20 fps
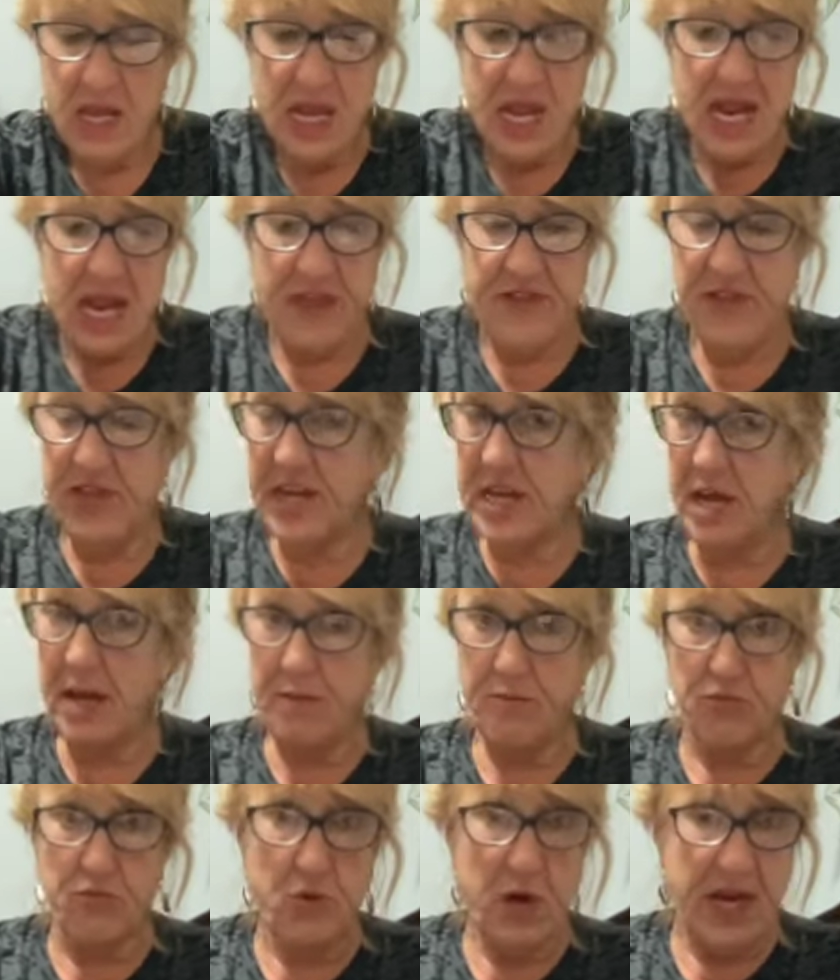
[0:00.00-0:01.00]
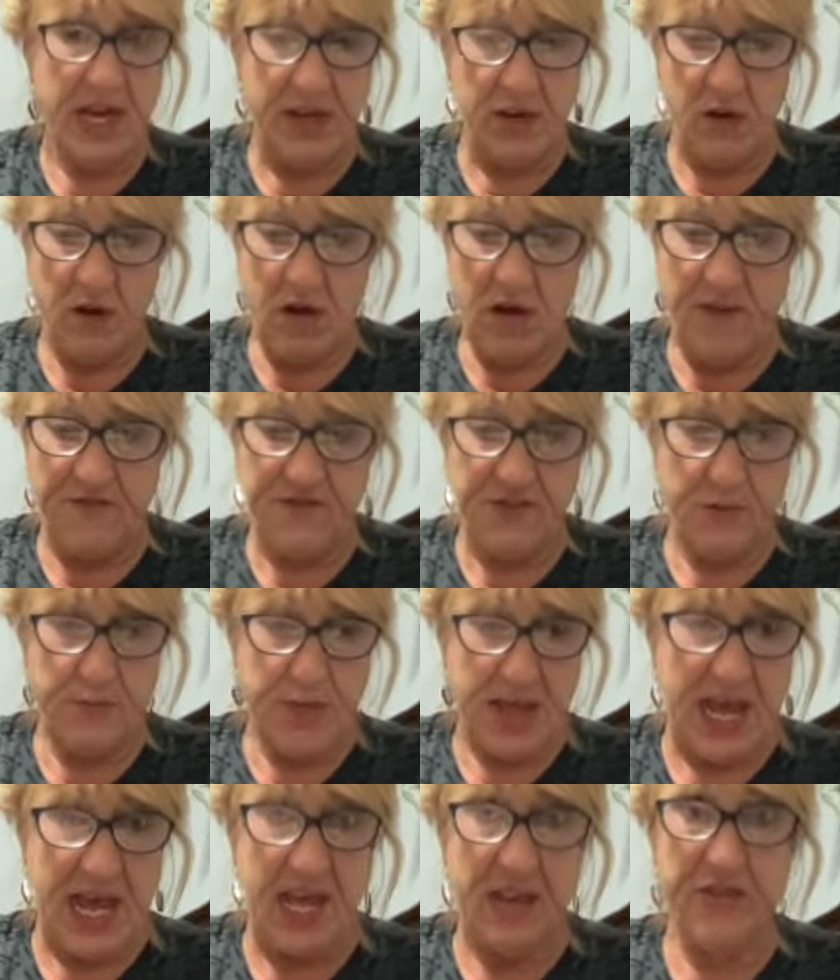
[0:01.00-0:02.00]
And they come right off the
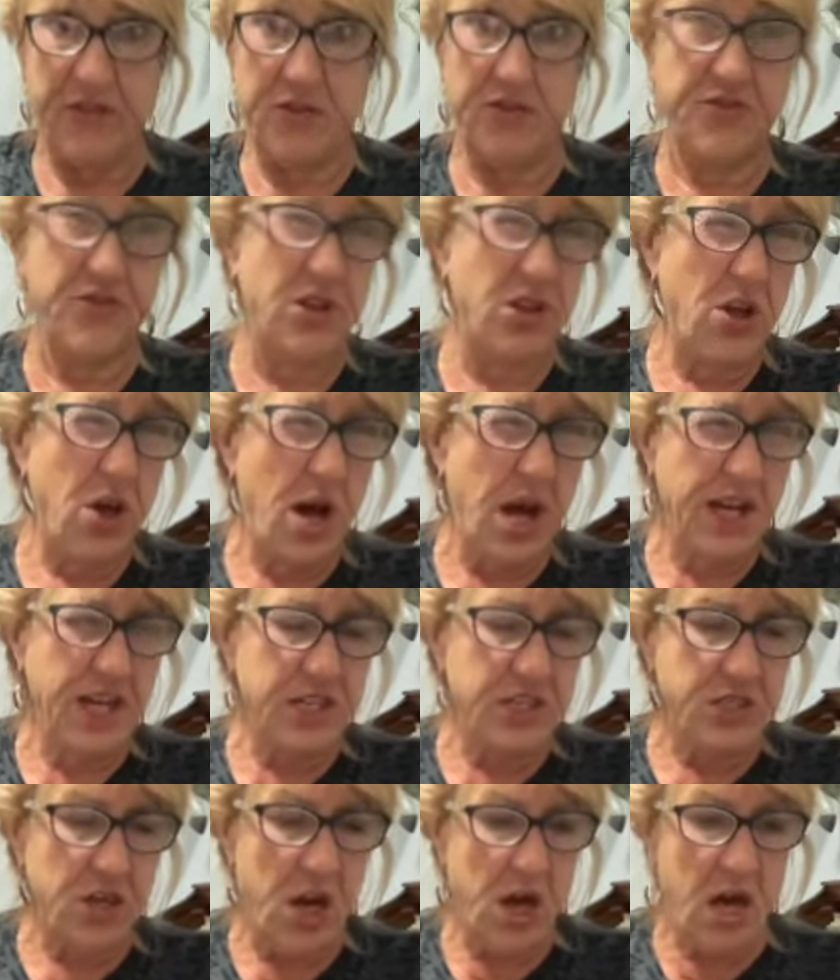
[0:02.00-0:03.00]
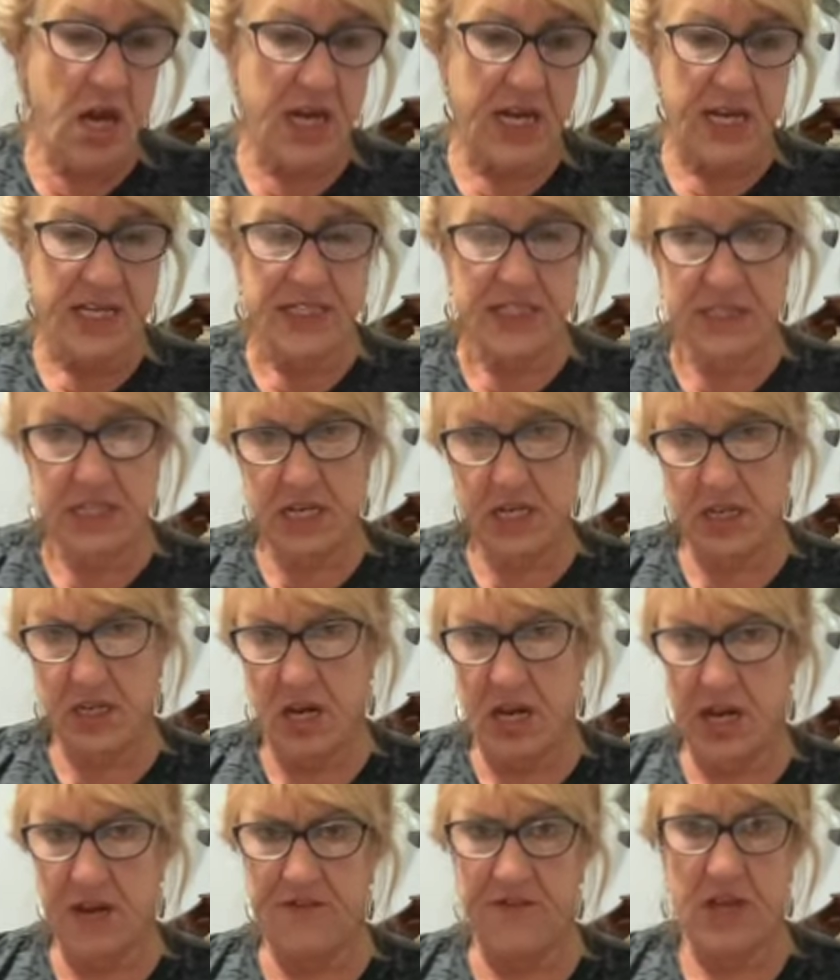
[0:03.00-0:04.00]
bat. And there's a lot of talk. I see a
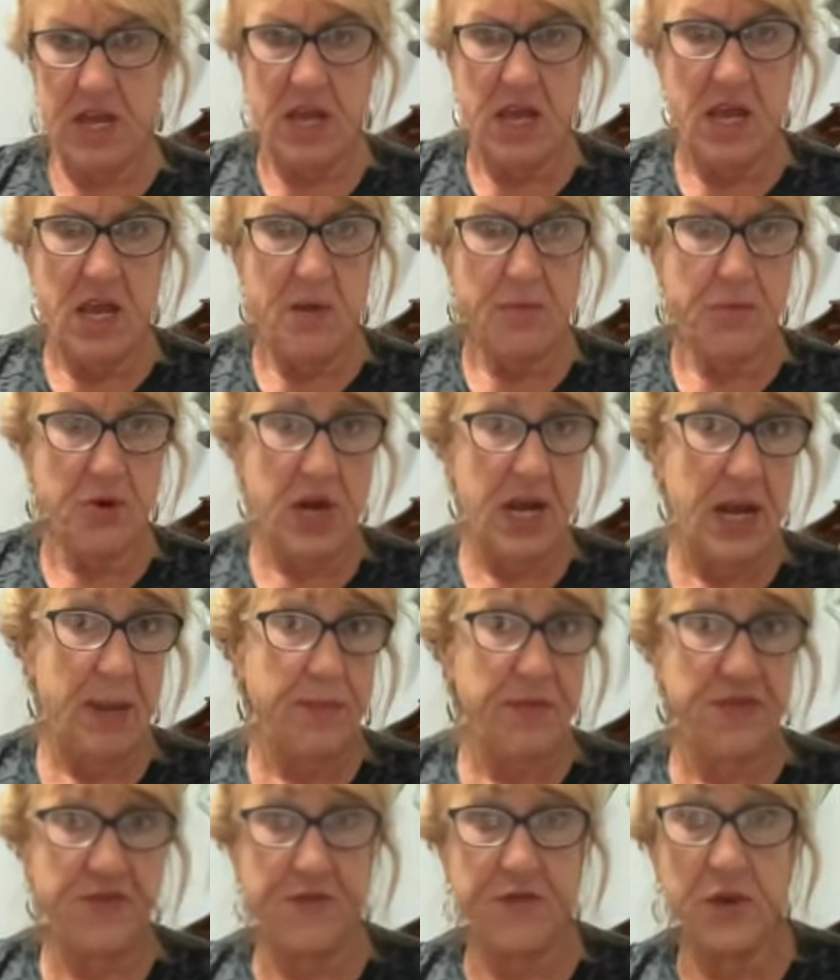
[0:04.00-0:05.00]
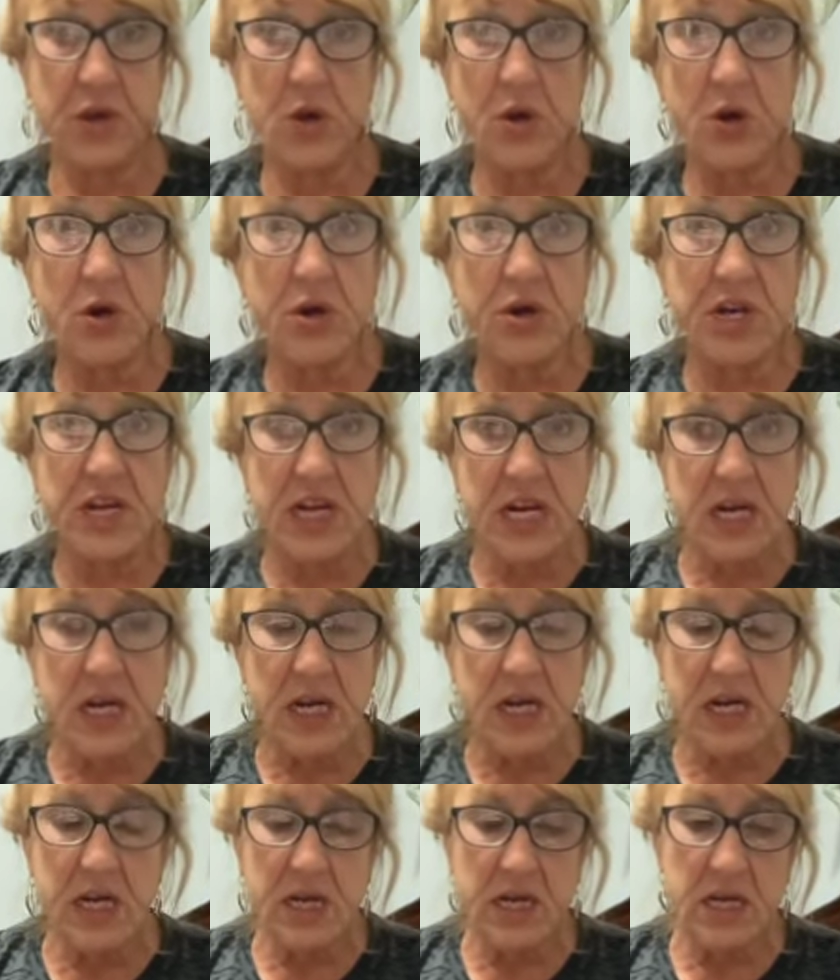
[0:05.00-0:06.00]
lot of perhaps
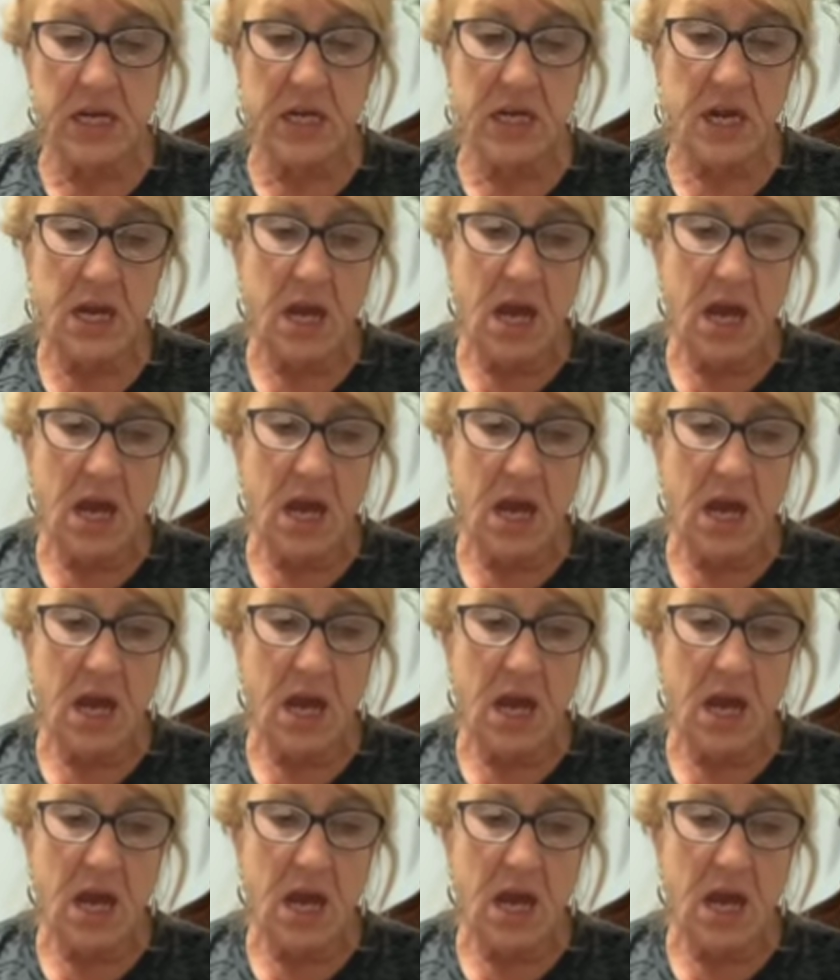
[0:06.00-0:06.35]
flirting.